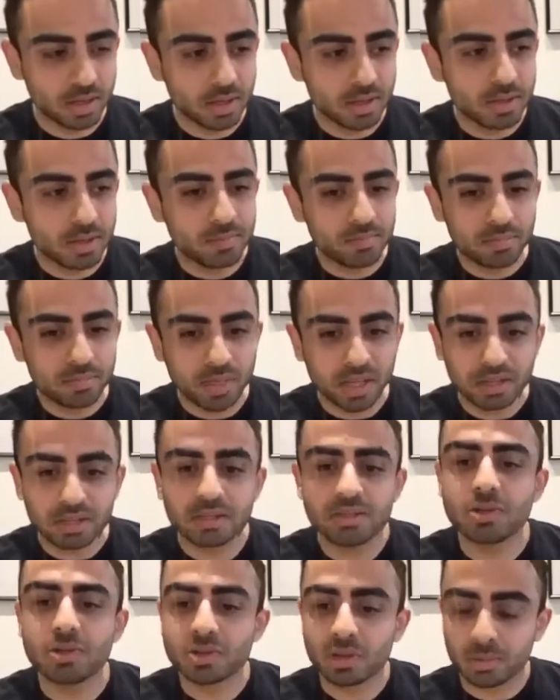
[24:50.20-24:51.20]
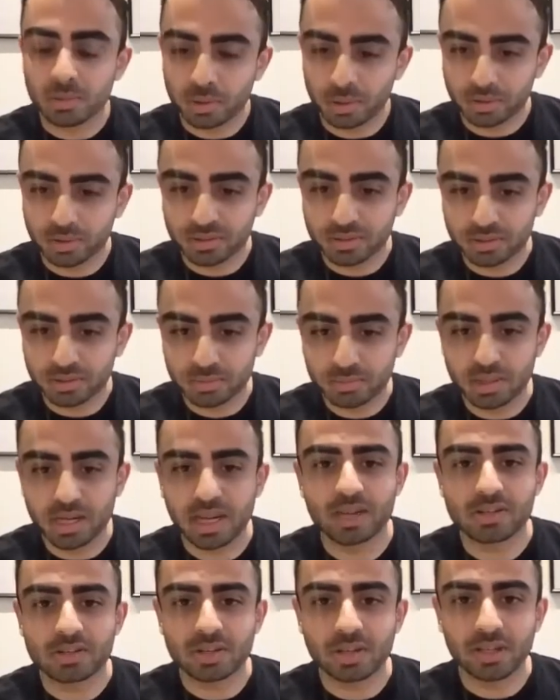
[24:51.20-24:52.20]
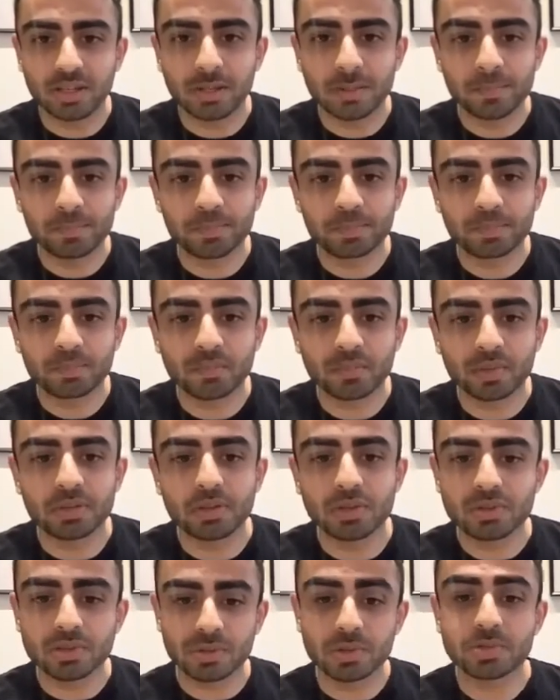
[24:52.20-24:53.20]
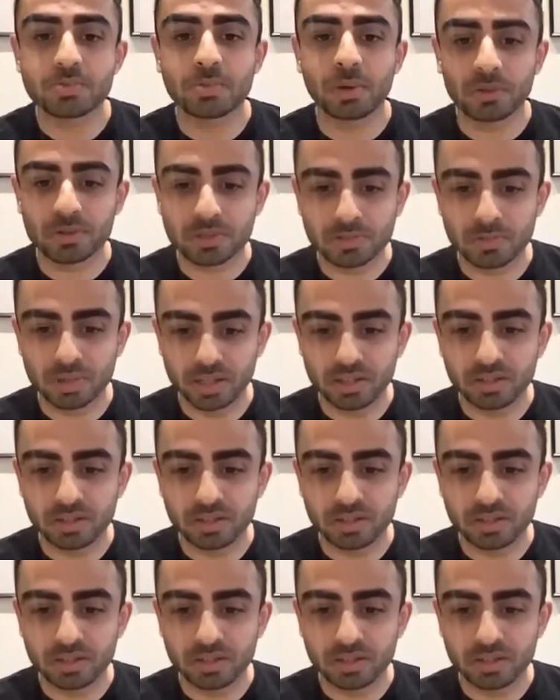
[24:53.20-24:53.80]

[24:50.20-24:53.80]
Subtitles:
they can use our products, but actually use it responsibly?